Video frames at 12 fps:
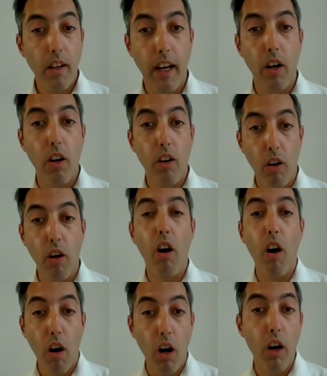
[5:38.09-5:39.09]
our
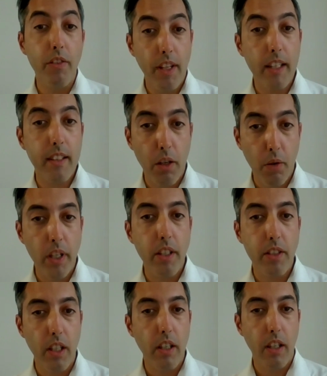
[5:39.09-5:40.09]
own data
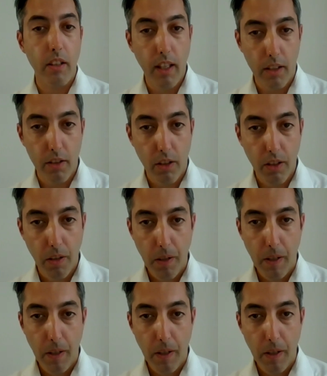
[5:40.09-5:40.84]
quality in TechDoc.